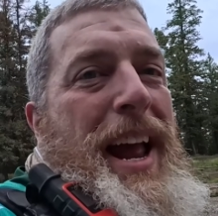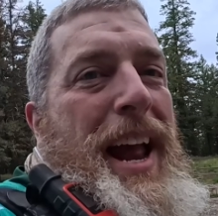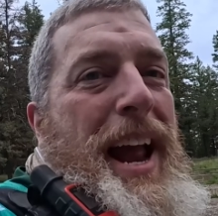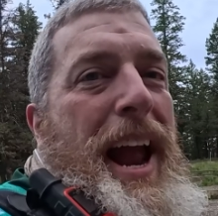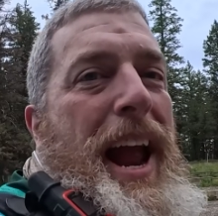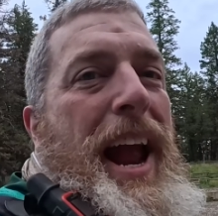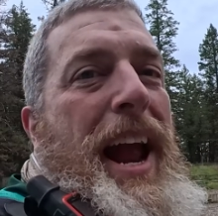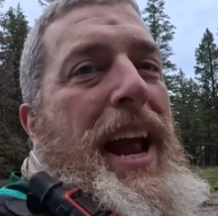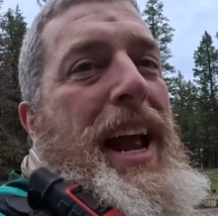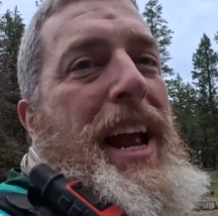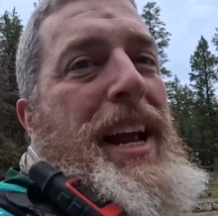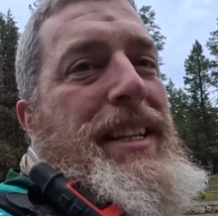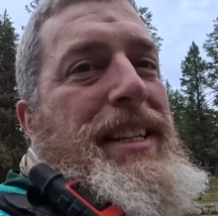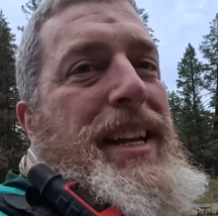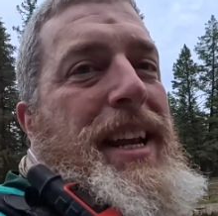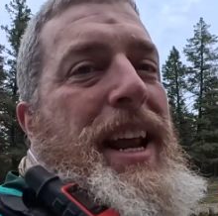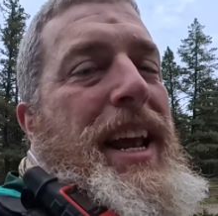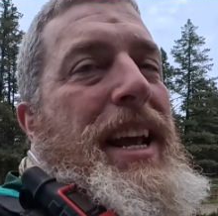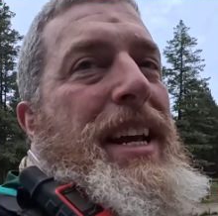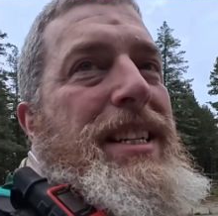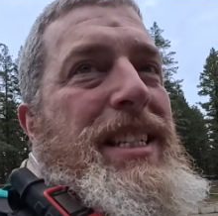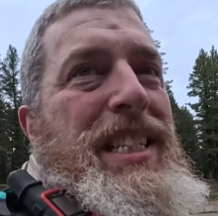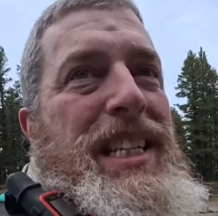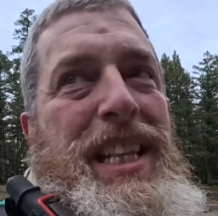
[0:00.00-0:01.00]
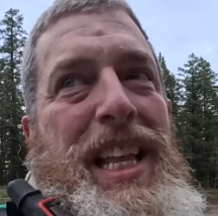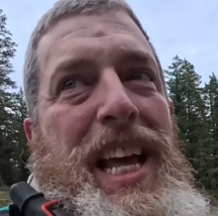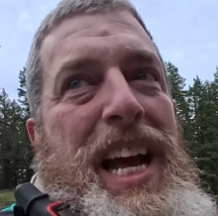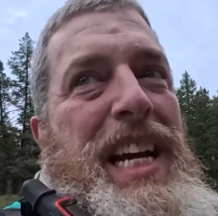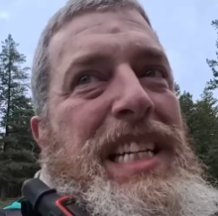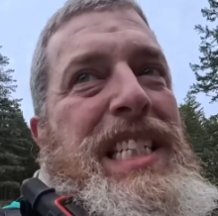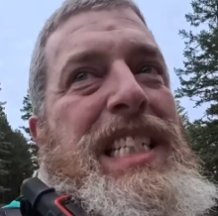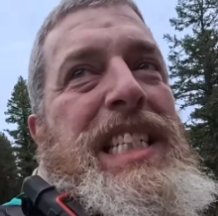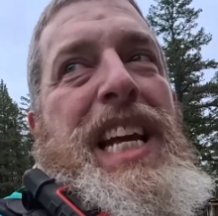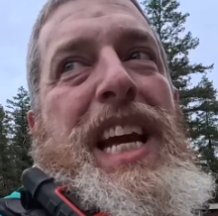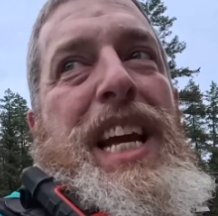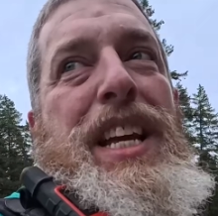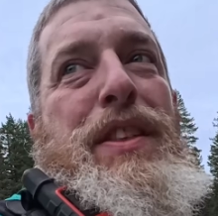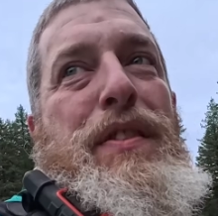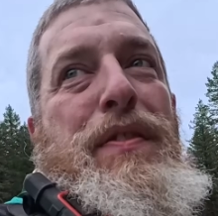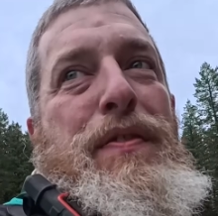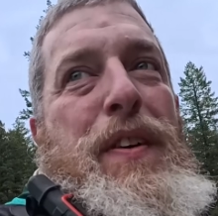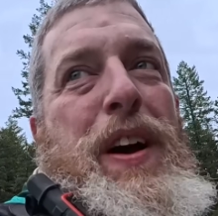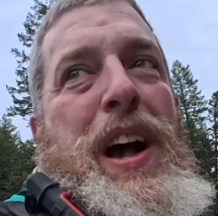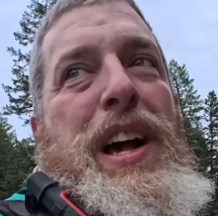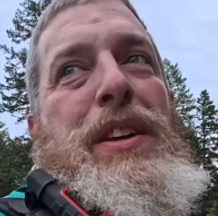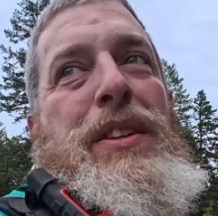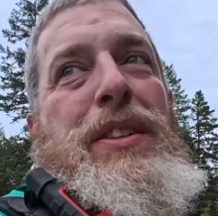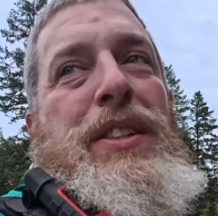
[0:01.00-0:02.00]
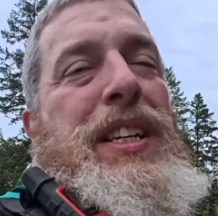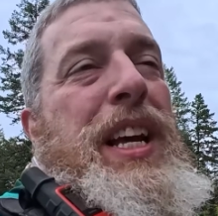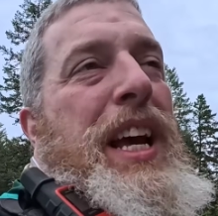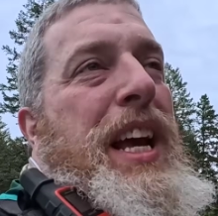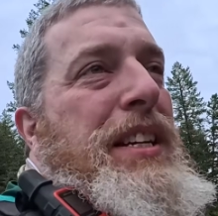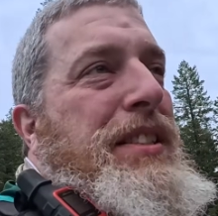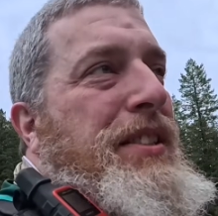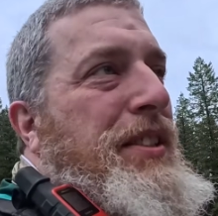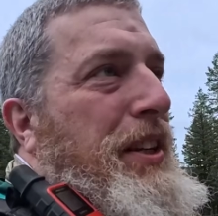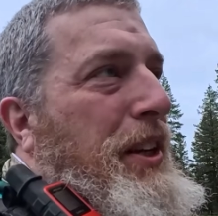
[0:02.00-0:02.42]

And today is the last day, the final test,